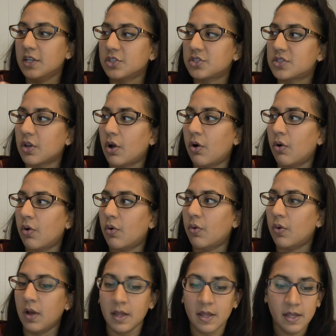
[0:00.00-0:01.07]

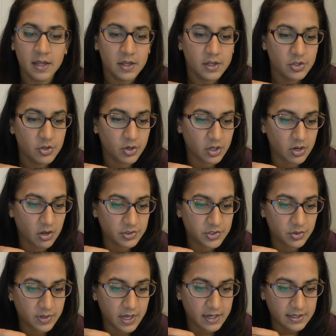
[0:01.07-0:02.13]
So you can
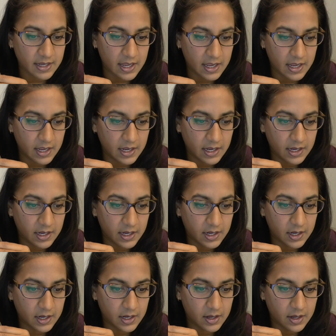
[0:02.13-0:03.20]
also get
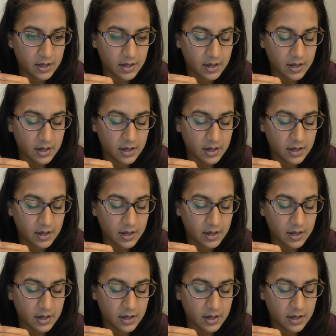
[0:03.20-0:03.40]
a